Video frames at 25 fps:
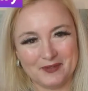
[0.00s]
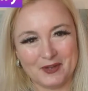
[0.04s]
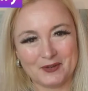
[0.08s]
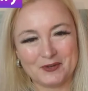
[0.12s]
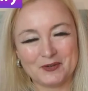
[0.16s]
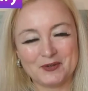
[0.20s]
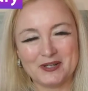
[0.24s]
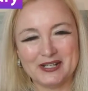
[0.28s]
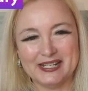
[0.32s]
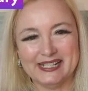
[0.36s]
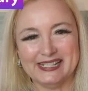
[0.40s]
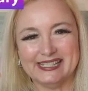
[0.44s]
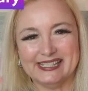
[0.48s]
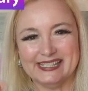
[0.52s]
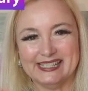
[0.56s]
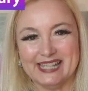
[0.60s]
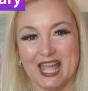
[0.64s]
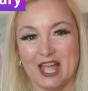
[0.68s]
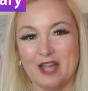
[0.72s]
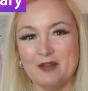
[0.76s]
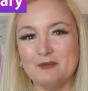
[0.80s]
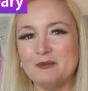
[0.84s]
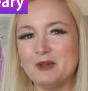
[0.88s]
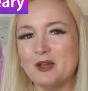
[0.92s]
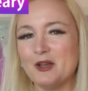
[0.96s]
according to
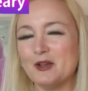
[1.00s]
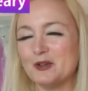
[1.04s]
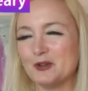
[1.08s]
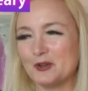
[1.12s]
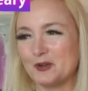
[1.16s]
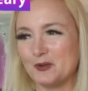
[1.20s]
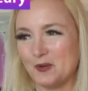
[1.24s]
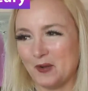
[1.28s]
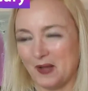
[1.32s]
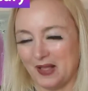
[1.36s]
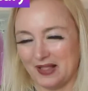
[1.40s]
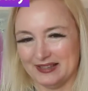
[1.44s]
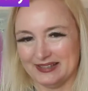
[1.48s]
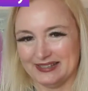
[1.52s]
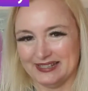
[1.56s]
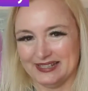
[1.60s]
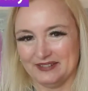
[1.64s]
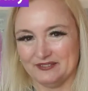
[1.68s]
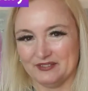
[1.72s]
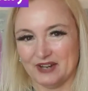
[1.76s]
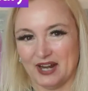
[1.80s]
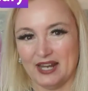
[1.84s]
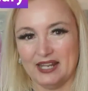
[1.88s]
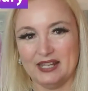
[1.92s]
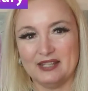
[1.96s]
them,
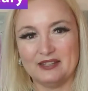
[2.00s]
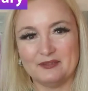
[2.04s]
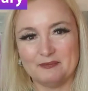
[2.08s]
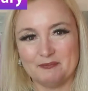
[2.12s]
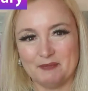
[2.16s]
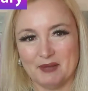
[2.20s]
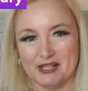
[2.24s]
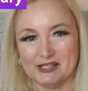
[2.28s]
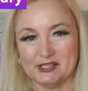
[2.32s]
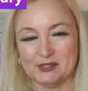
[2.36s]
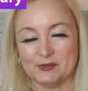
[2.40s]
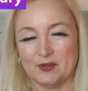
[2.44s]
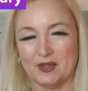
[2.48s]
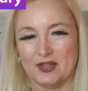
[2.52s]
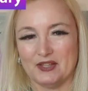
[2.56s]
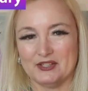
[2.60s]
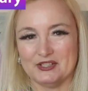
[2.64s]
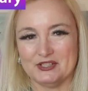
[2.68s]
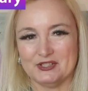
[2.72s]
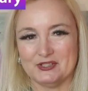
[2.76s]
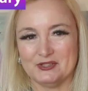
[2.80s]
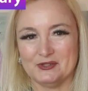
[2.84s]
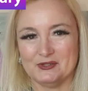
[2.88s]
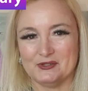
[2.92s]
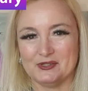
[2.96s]
quality, right? Best
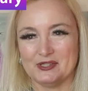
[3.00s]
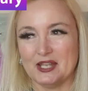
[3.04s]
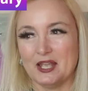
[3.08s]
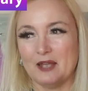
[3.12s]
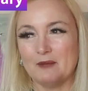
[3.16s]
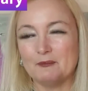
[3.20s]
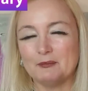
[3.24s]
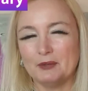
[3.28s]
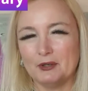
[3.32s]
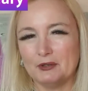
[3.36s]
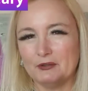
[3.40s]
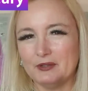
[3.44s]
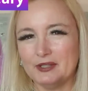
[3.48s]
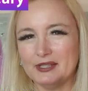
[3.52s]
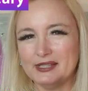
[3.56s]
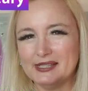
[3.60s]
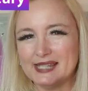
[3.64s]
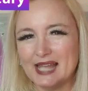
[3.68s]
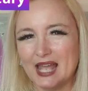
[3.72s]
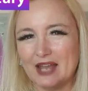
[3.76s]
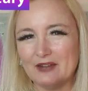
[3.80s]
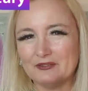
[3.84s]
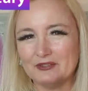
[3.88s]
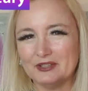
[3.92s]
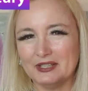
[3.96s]
quality shoes. But
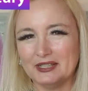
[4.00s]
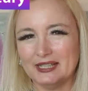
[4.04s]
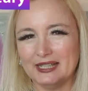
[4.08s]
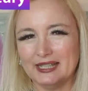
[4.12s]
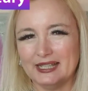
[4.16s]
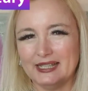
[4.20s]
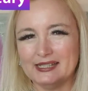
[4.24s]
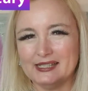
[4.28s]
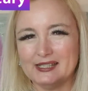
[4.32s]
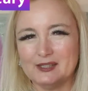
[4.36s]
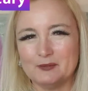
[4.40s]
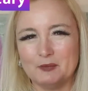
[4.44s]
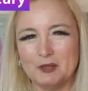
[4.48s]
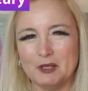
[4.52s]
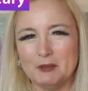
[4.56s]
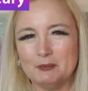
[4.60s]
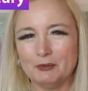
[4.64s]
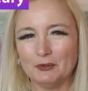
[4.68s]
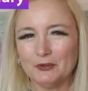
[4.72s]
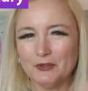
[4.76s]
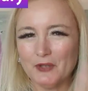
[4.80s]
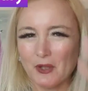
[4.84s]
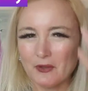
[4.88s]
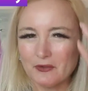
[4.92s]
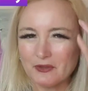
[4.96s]
is that really, do
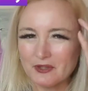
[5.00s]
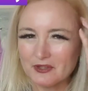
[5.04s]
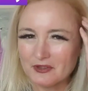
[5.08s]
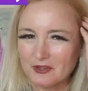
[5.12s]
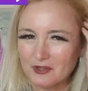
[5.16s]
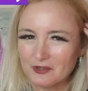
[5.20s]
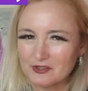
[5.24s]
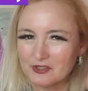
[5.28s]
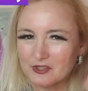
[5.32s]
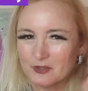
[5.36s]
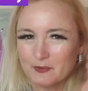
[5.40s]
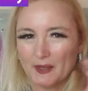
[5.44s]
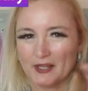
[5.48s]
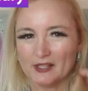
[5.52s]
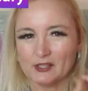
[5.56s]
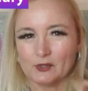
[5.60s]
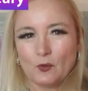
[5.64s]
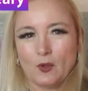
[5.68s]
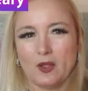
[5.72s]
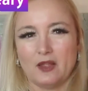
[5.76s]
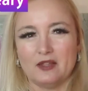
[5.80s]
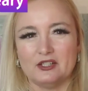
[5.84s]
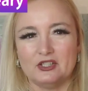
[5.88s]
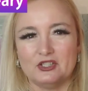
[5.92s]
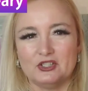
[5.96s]
people know that those are the best
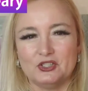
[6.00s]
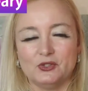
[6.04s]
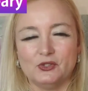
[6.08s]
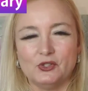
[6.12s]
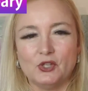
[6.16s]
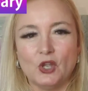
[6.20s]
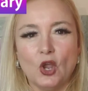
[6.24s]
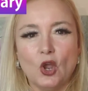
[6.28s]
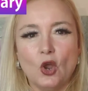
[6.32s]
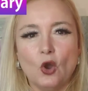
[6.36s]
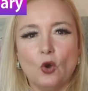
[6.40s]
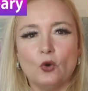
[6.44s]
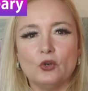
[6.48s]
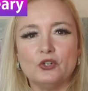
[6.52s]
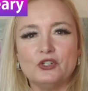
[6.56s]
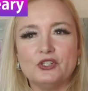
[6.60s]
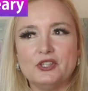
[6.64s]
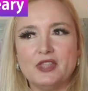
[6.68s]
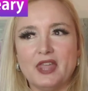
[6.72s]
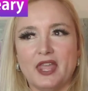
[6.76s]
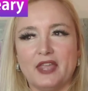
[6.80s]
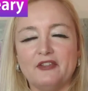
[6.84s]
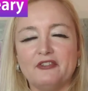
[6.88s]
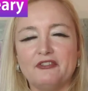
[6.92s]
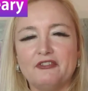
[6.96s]
quality shoes? Or
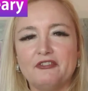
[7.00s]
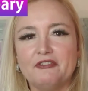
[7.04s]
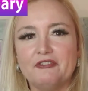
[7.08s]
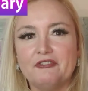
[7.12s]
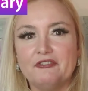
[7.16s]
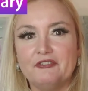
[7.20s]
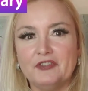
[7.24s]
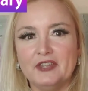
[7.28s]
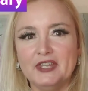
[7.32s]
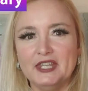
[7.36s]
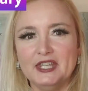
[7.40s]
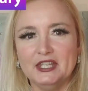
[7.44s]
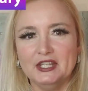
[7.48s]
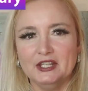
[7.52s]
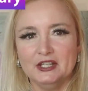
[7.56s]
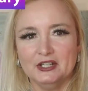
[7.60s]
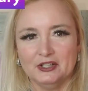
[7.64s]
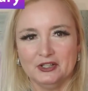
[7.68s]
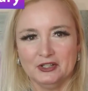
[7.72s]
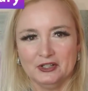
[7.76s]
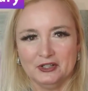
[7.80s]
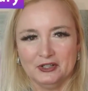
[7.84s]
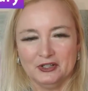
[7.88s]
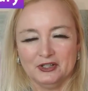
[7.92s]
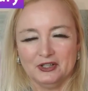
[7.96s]
do they
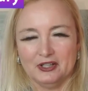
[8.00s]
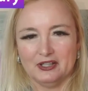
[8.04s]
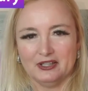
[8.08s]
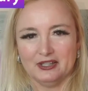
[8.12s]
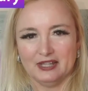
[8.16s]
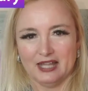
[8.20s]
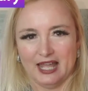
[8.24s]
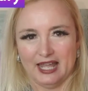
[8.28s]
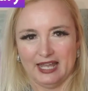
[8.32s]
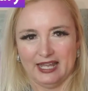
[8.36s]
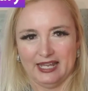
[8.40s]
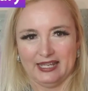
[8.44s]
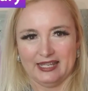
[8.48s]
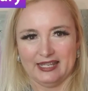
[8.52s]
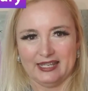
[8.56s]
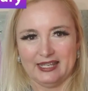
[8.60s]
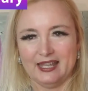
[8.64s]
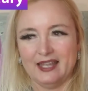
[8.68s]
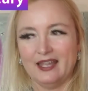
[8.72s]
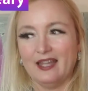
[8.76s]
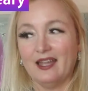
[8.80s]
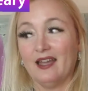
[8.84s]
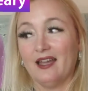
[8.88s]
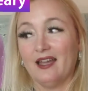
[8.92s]
feel like